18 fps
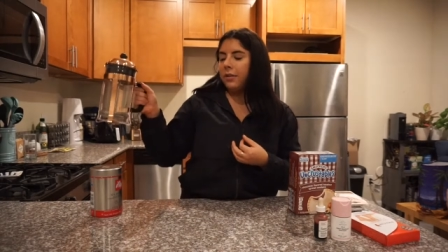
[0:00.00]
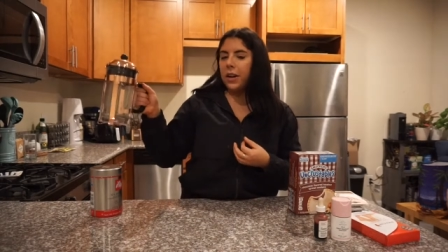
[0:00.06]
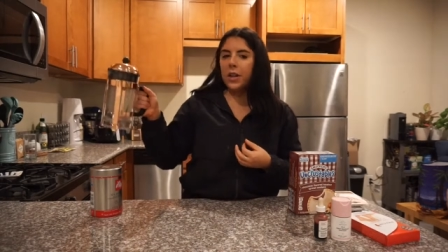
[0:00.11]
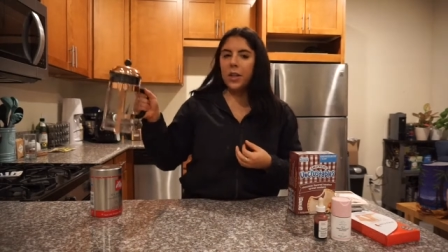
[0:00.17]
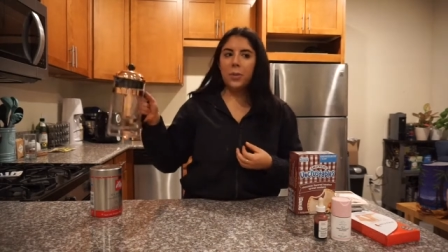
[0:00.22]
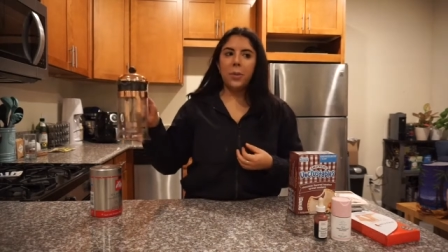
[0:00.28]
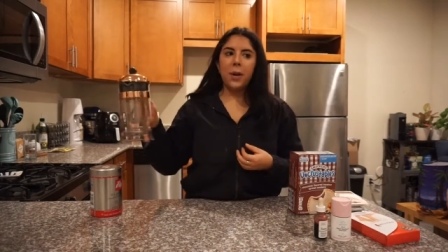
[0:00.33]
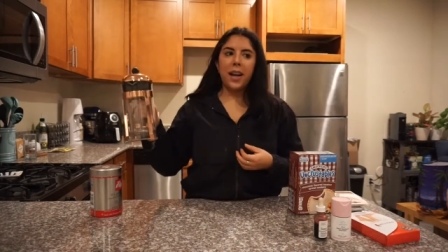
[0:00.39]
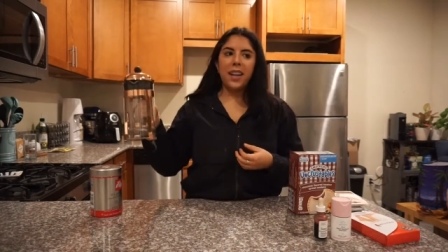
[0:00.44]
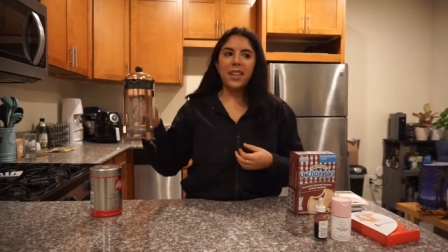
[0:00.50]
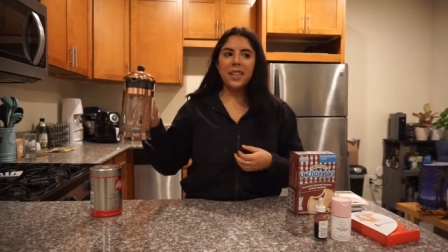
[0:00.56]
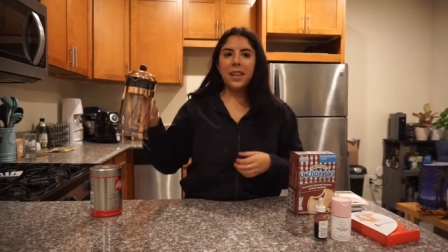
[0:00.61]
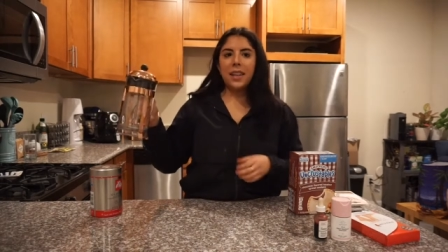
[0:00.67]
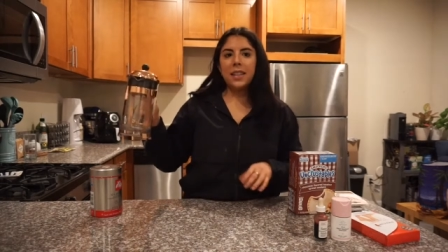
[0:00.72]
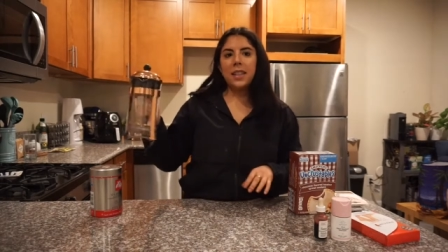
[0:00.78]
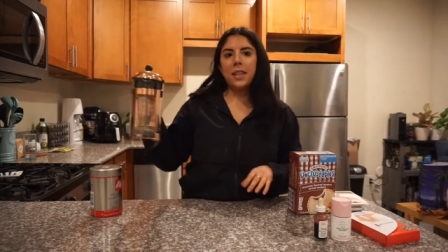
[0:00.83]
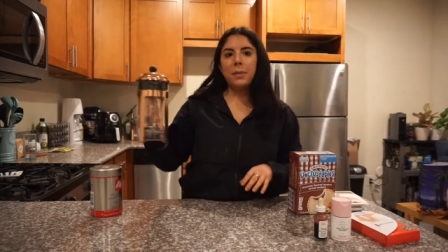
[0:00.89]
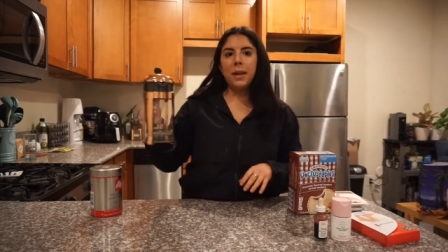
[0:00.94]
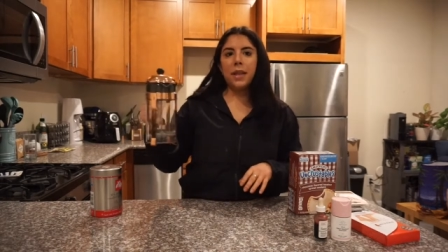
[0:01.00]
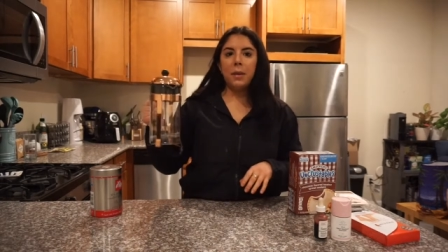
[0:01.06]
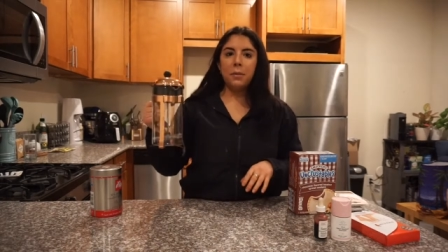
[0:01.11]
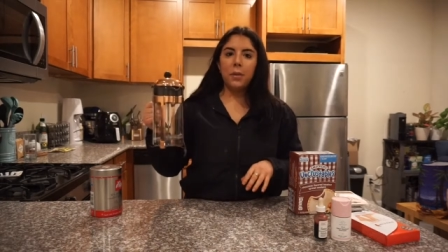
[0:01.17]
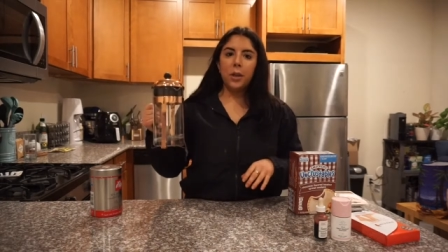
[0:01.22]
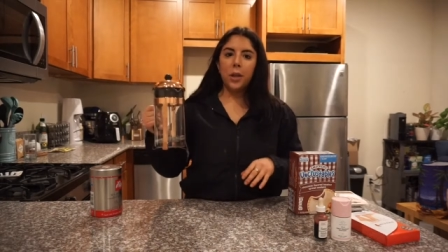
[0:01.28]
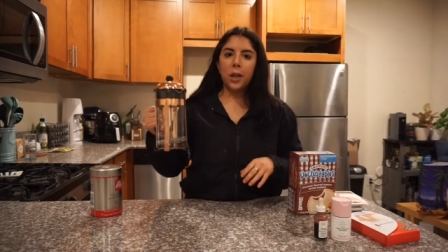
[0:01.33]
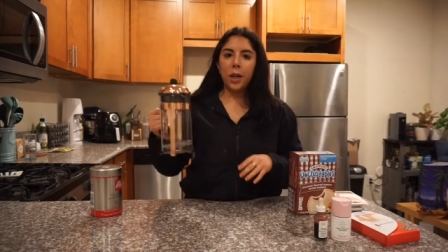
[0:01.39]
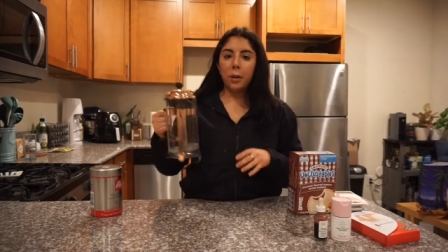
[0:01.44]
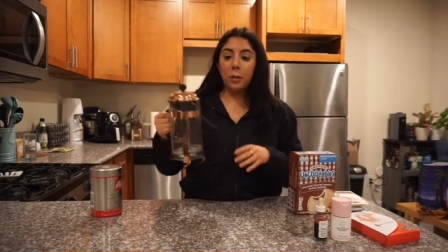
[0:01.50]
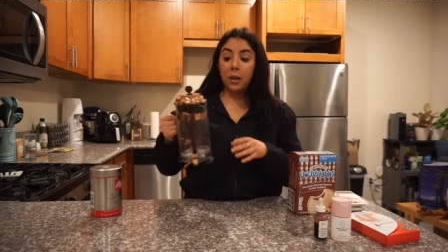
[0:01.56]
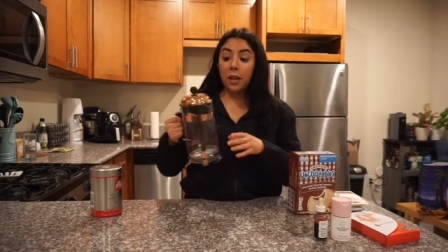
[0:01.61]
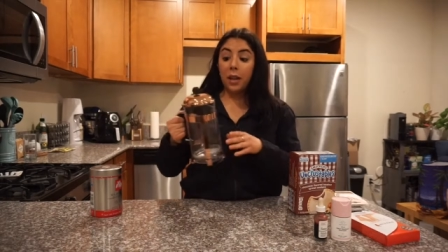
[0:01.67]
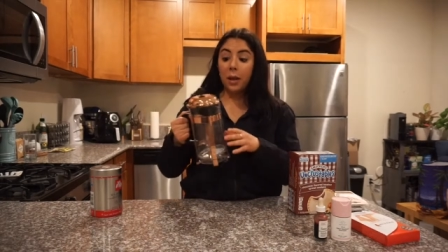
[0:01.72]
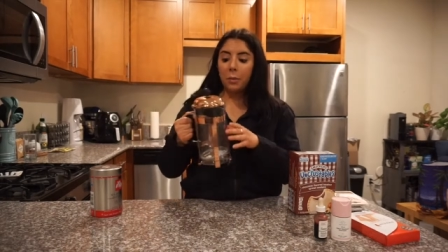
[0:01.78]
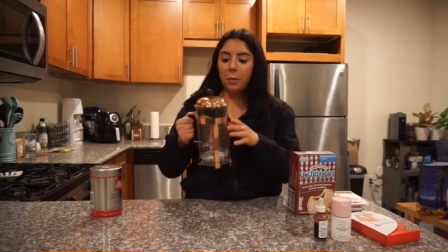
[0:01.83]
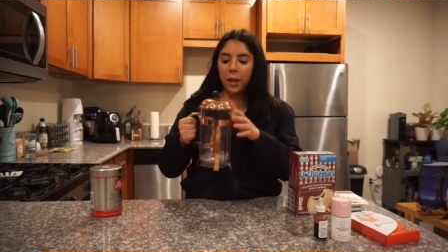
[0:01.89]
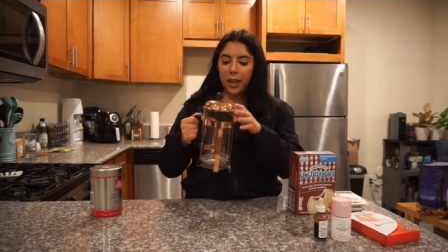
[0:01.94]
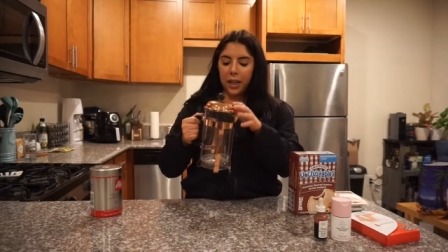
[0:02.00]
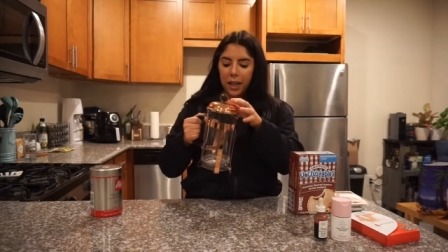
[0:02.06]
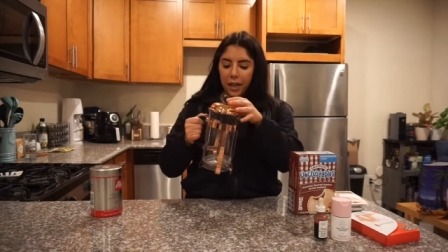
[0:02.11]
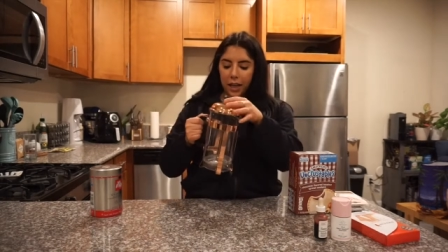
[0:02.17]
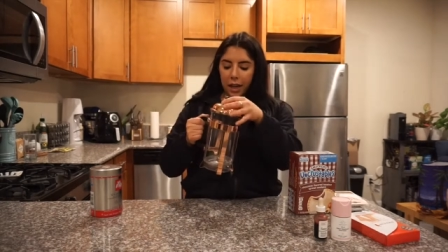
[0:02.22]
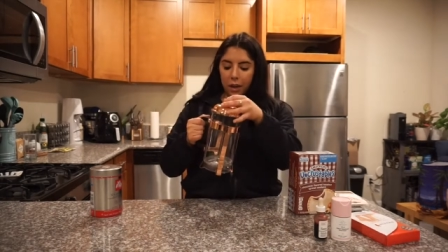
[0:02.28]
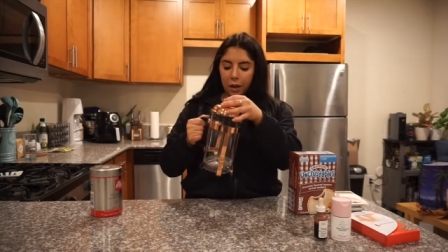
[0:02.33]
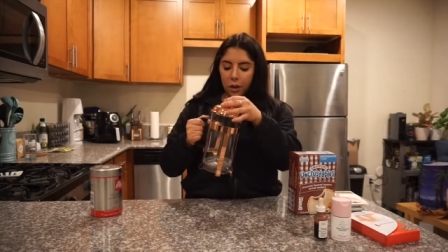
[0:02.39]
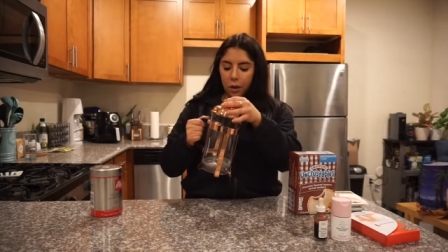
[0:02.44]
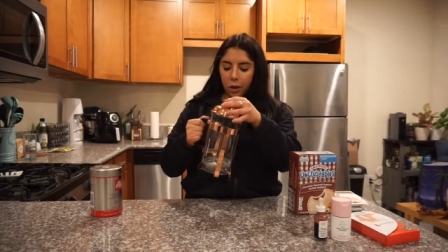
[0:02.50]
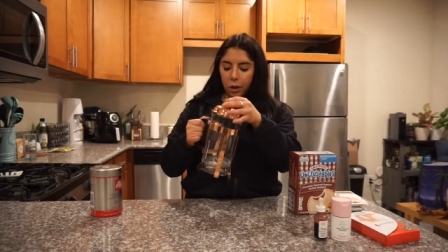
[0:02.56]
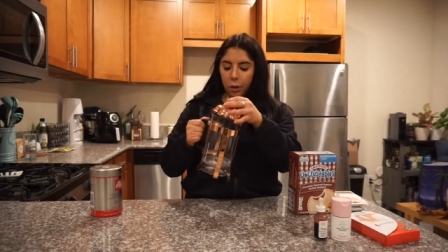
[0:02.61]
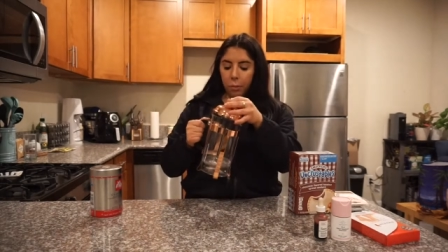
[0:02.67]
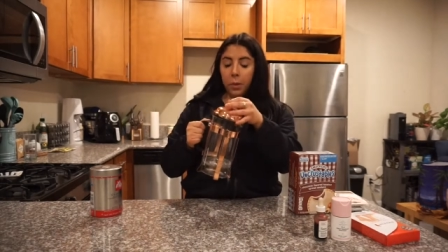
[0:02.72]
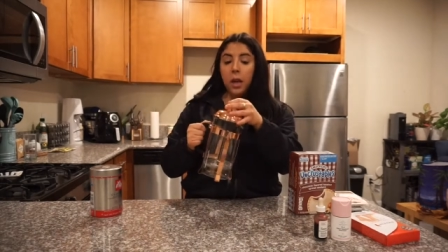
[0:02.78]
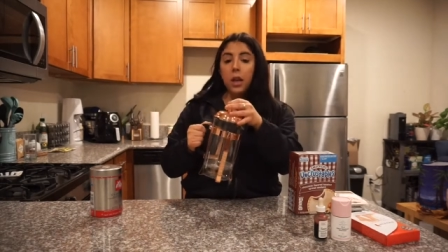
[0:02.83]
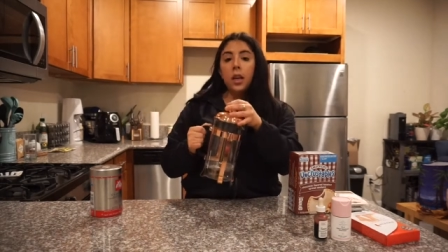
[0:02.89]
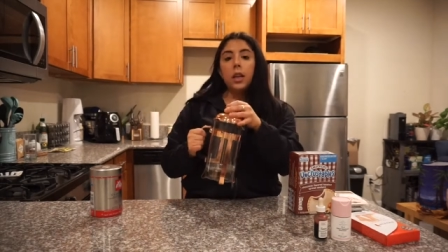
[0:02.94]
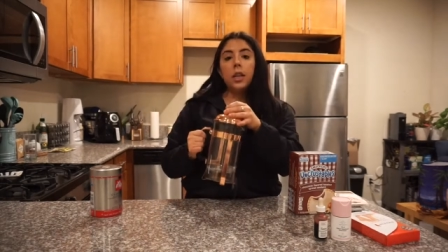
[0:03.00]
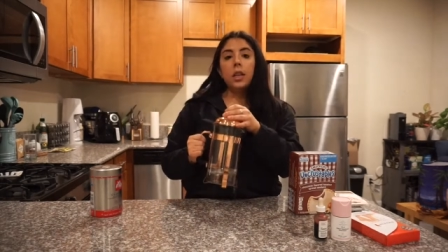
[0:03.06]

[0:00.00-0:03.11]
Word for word: French press next to my computer while I'm working at home.